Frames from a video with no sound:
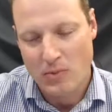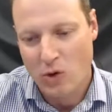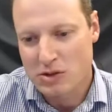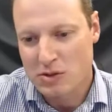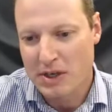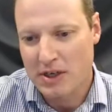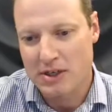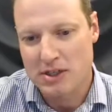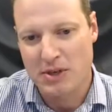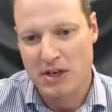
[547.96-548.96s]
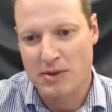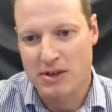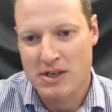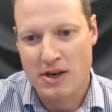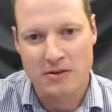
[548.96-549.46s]
also being an entrepreneur
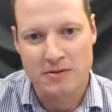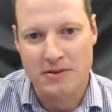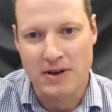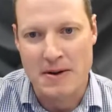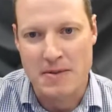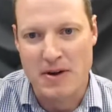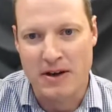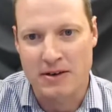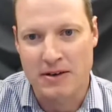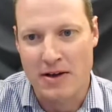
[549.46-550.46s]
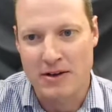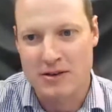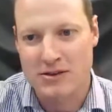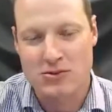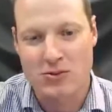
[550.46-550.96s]
myself. I know
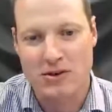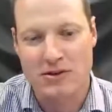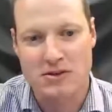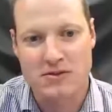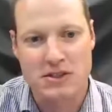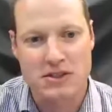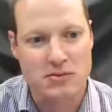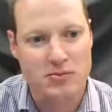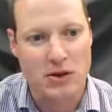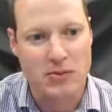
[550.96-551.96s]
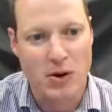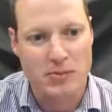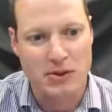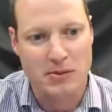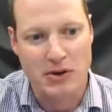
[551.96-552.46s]
it's one of those things that
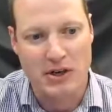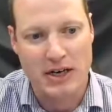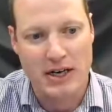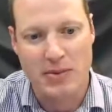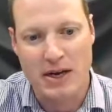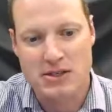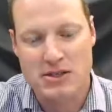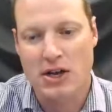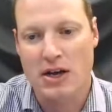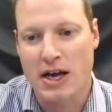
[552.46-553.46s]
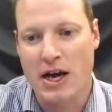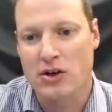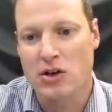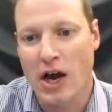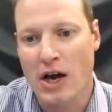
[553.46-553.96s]
pops up on a regular basis. Like how
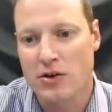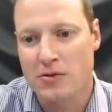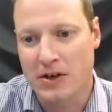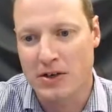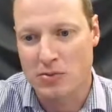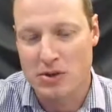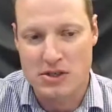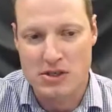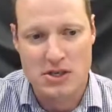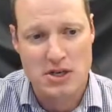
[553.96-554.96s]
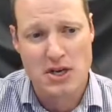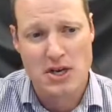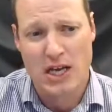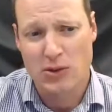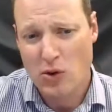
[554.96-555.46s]
do you fund your business?
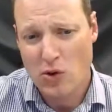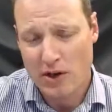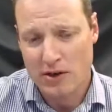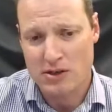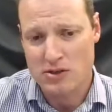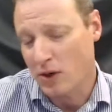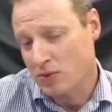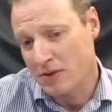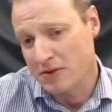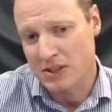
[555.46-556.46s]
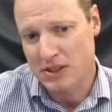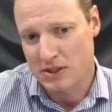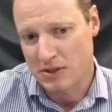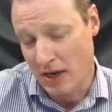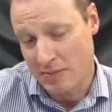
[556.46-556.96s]
To be quite honest, what we've seen
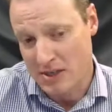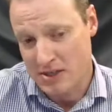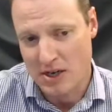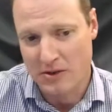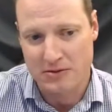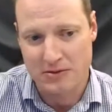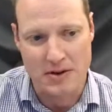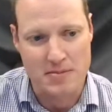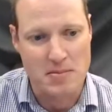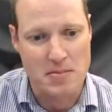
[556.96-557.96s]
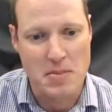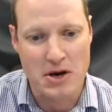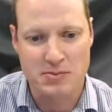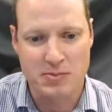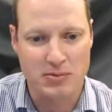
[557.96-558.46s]
is, and myself,
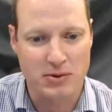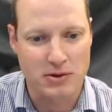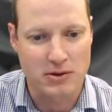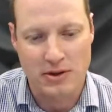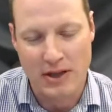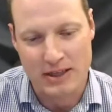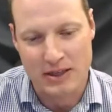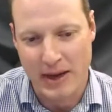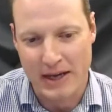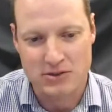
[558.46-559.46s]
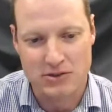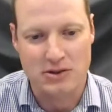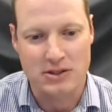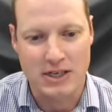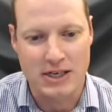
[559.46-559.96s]
most people, like the banks, are
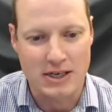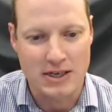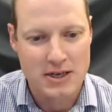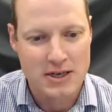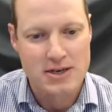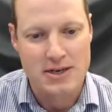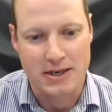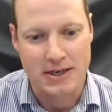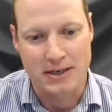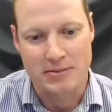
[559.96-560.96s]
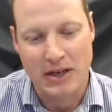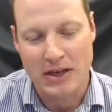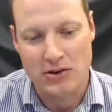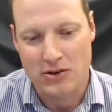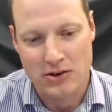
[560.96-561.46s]
not really. They're
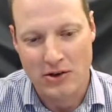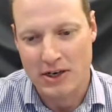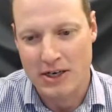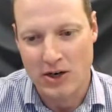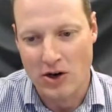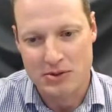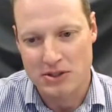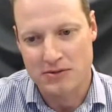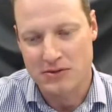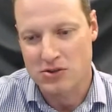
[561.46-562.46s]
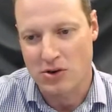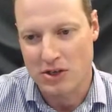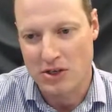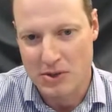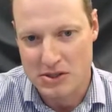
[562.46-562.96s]
not a great option if you start a
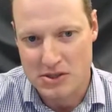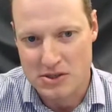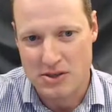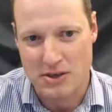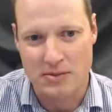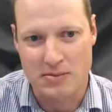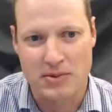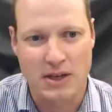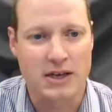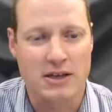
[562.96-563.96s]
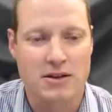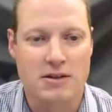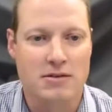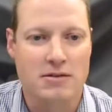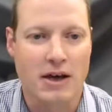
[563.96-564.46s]
new business. They
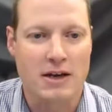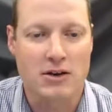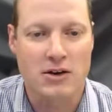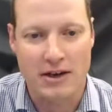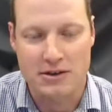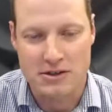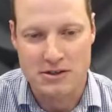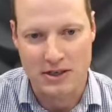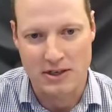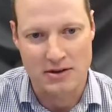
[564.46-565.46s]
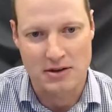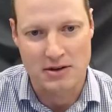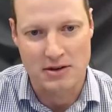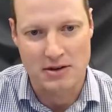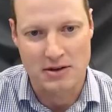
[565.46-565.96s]
don't like risk, and
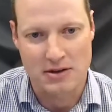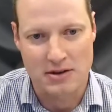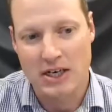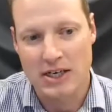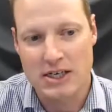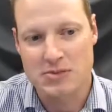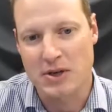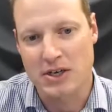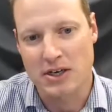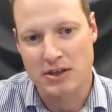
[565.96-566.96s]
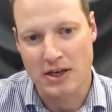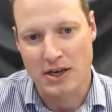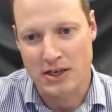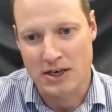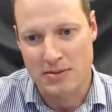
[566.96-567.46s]
generally speaking,
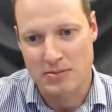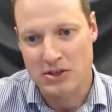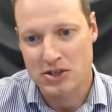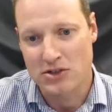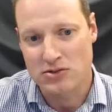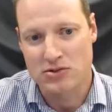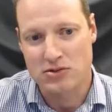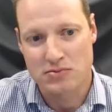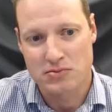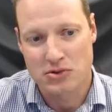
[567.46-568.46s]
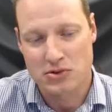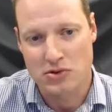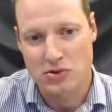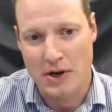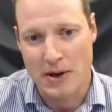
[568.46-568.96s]
they try to
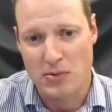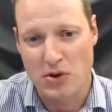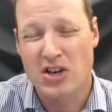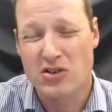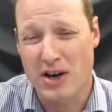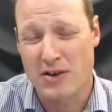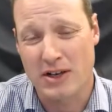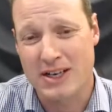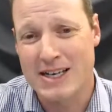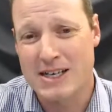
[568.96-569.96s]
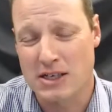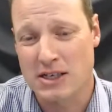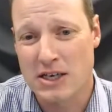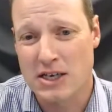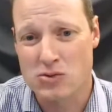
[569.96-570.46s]
you need to have at least a
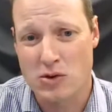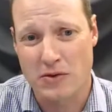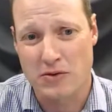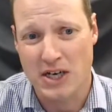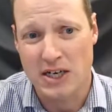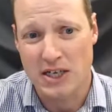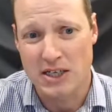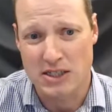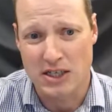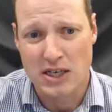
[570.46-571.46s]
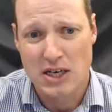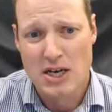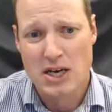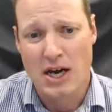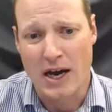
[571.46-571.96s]
year's worth of trading history
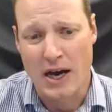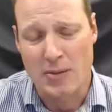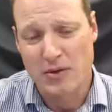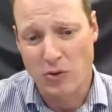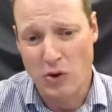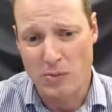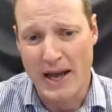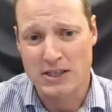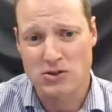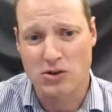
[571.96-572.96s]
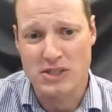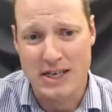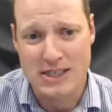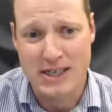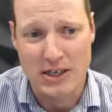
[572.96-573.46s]
before a bank starts
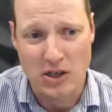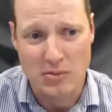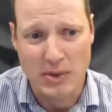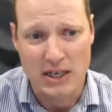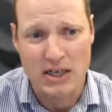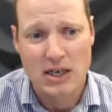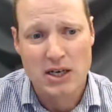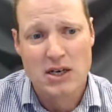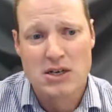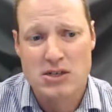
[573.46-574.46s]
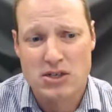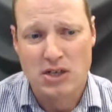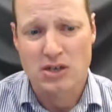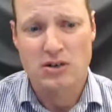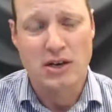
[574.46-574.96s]
actually lending you money.
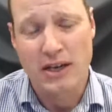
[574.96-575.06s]
So